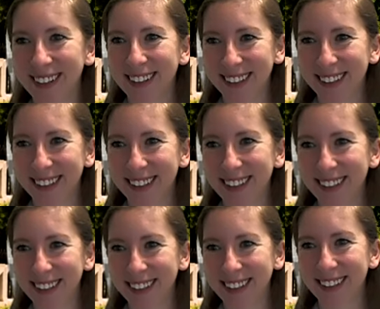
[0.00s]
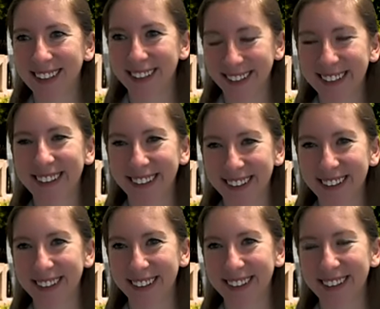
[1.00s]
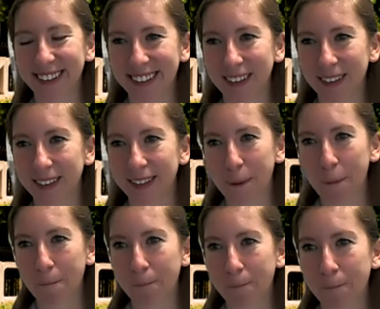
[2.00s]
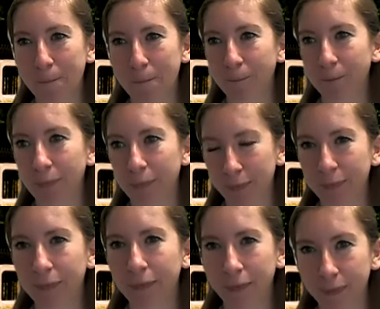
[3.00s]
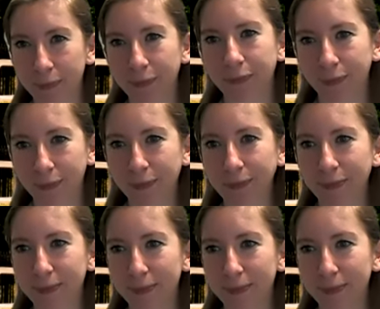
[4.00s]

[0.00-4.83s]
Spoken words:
[no speech]